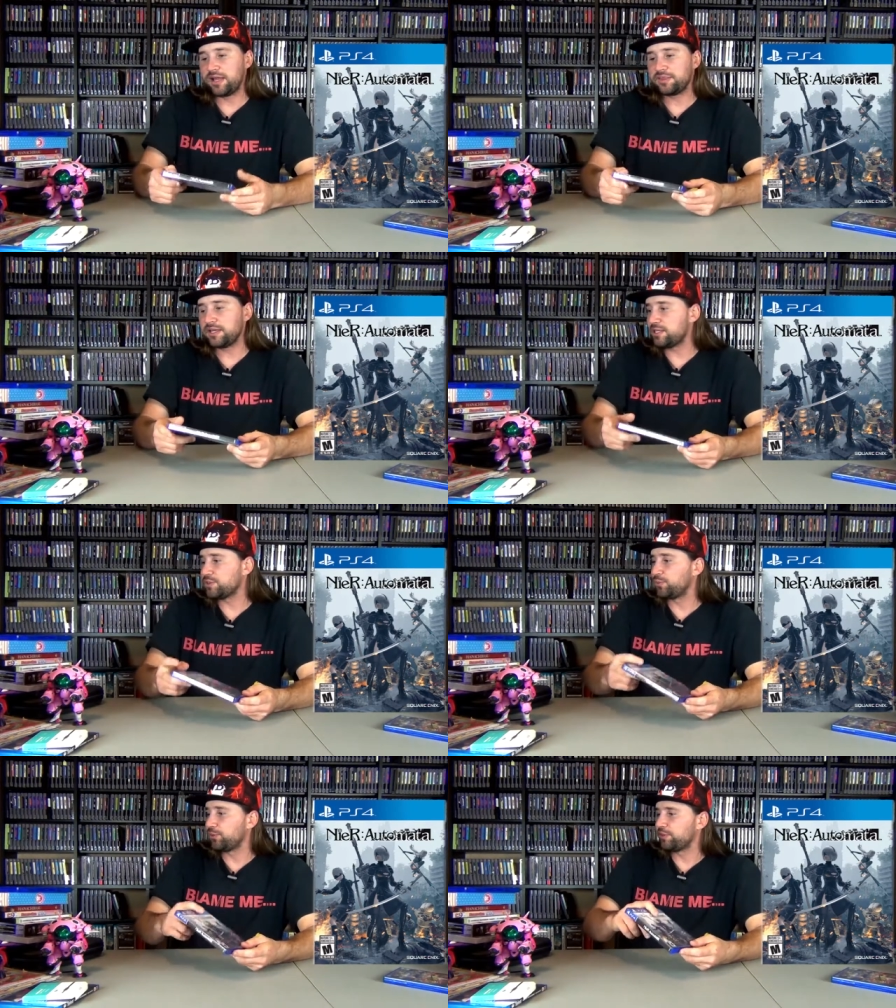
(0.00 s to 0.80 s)
I
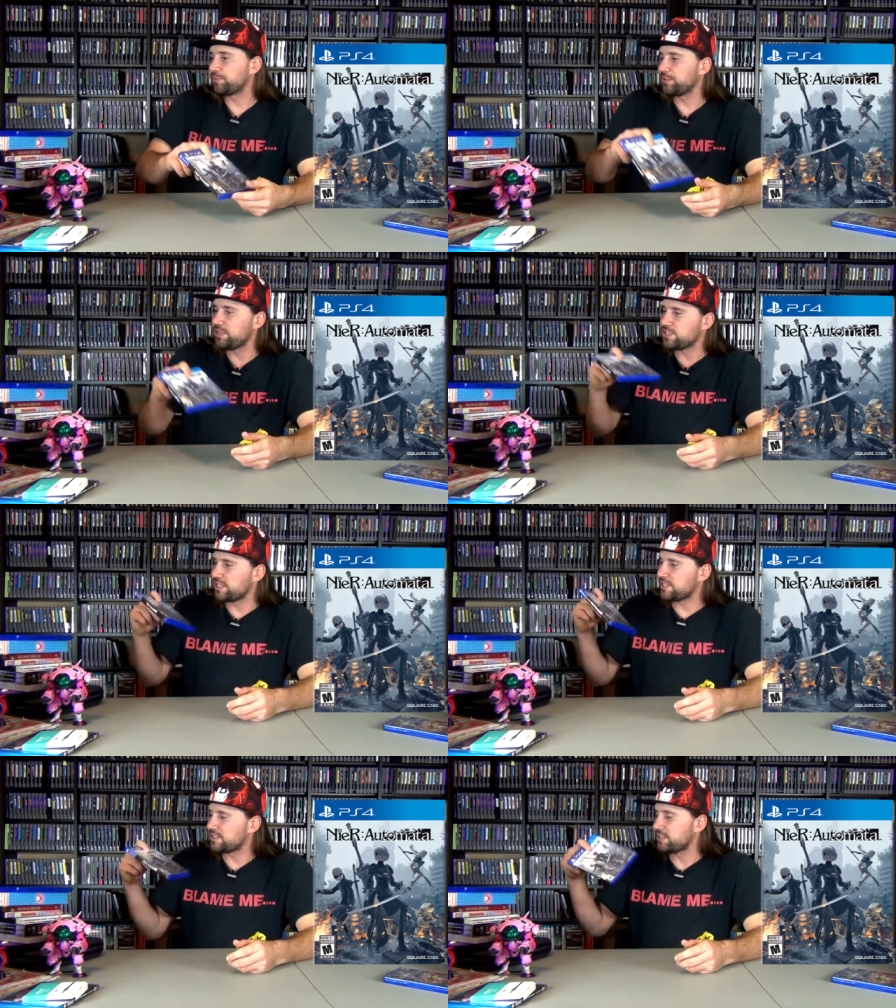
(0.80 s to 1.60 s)
think it's worth the
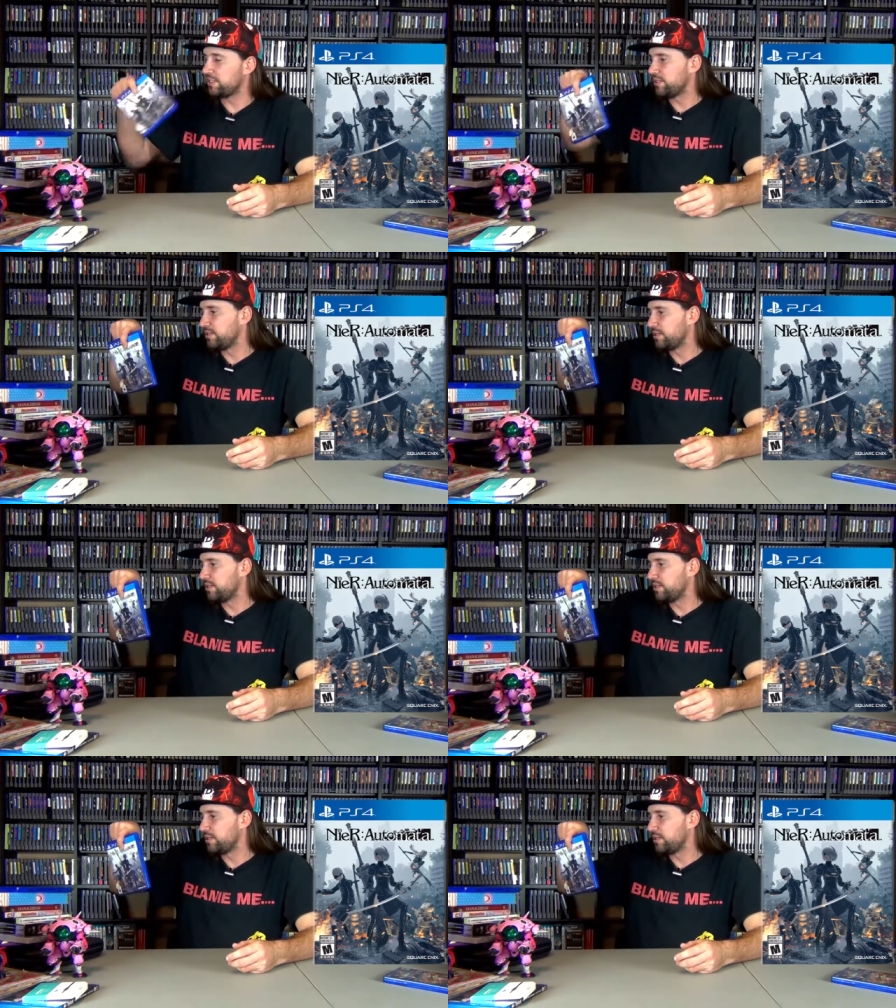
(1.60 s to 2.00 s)
purchase,